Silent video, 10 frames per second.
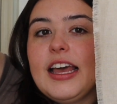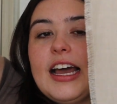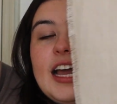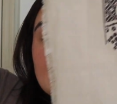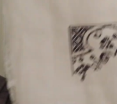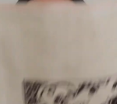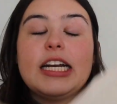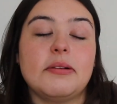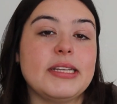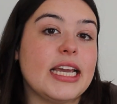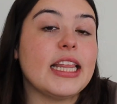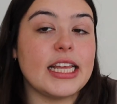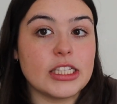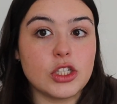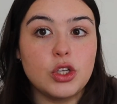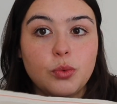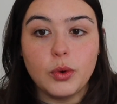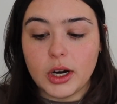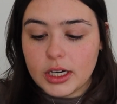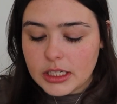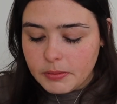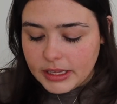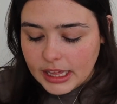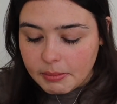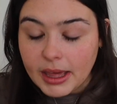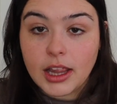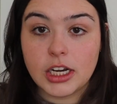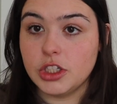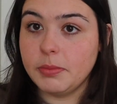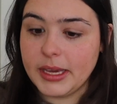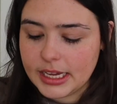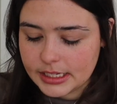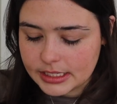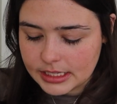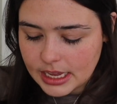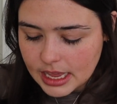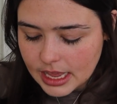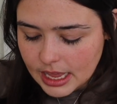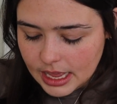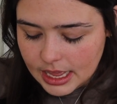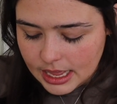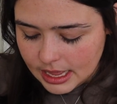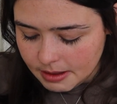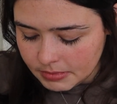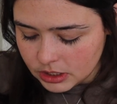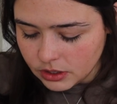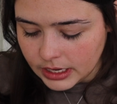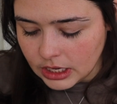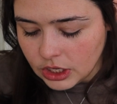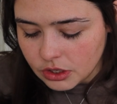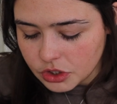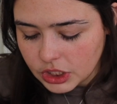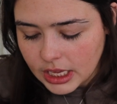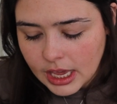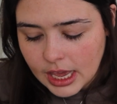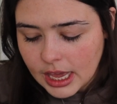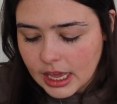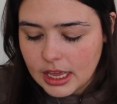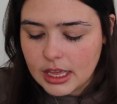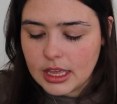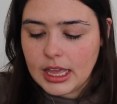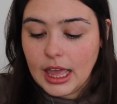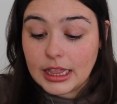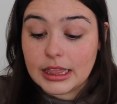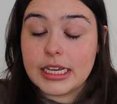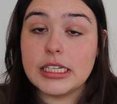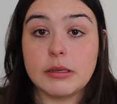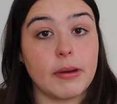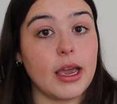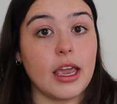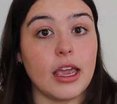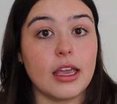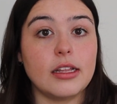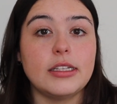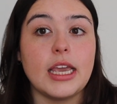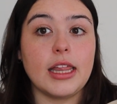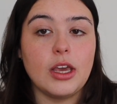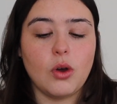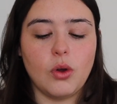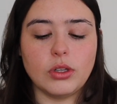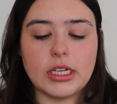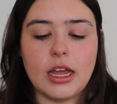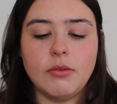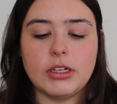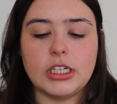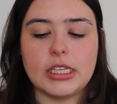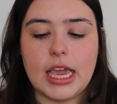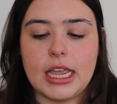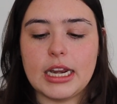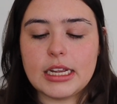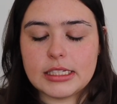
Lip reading: I actually ended up taking this to work to be like my lunch piece, so I can usually get at least my daily goal done, which is 80